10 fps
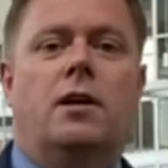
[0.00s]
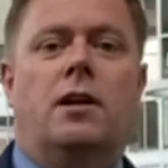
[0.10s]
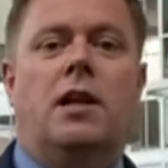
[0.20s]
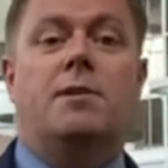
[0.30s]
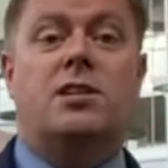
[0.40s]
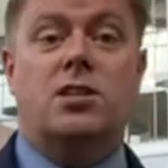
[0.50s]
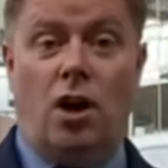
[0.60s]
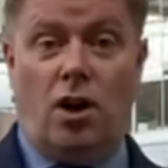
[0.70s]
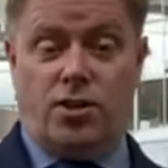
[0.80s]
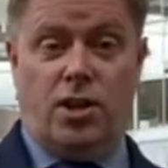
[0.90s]
let me
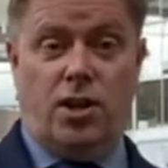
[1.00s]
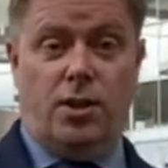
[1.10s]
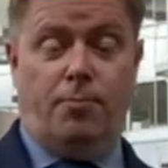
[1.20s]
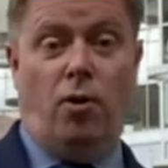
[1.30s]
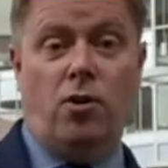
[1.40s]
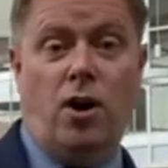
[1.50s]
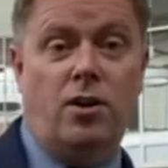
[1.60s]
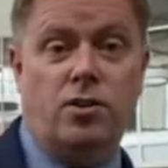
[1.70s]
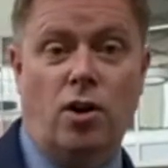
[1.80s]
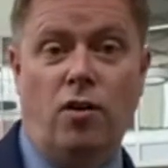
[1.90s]
start the
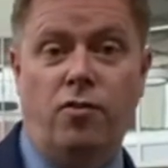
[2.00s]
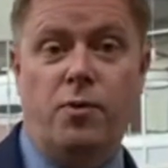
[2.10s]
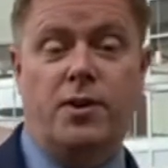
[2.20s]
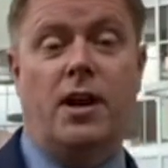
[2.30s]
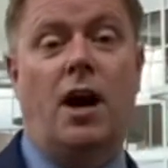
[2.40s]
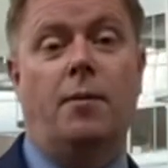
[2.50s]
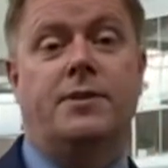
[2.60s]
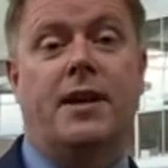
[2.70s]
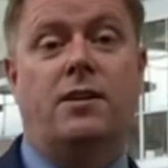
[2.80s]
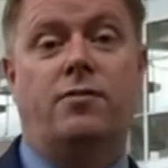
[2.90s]
podcast off with an
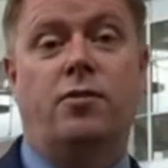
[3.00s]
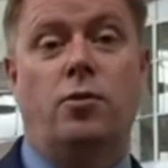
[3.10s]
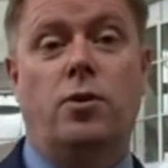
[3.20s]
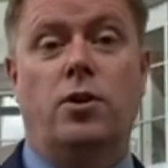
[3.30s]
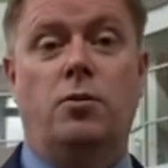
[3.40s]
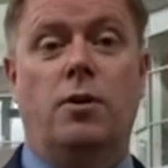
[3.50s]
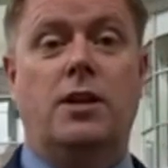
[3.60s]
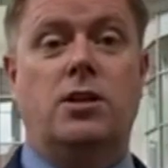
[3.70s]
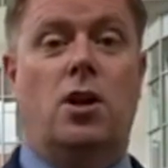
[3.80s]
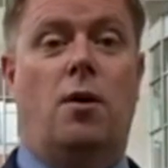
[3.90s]
update for you
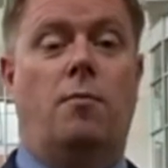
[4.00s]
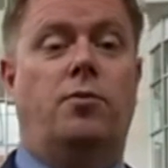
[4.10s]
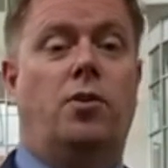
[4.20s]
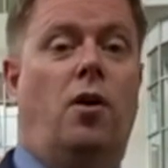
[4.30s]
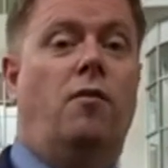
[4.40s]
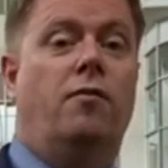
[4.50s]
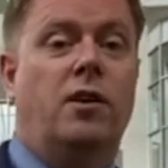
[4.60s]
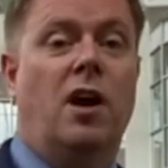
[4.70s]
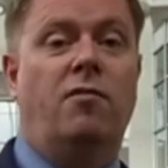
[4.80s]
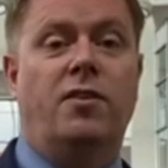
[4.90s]
in terms of
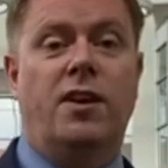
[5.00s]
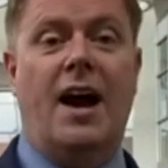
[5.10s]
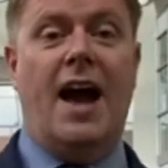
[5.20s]
Governor